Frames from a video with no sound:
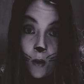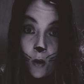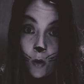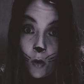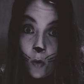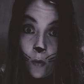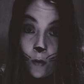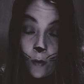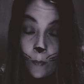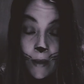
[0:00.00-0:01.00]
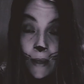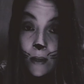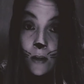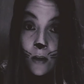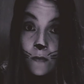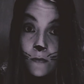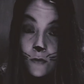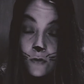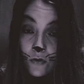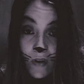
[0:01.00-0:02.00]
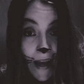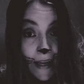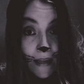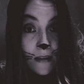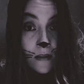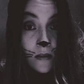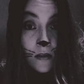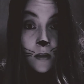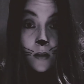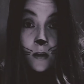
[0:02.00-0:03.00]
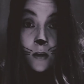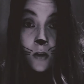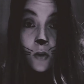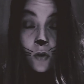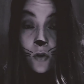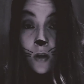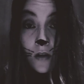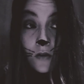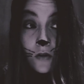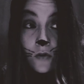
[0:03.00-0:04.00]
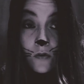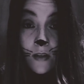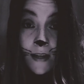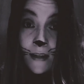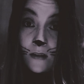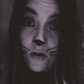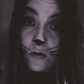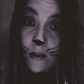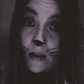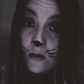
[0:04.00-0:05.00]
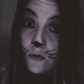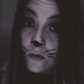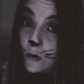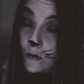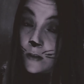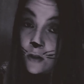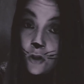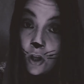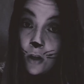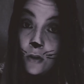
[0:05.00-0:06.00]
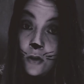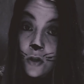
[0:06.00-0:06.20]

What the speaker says: You're big enough to drag it. Couldn't you get it to that ruined church?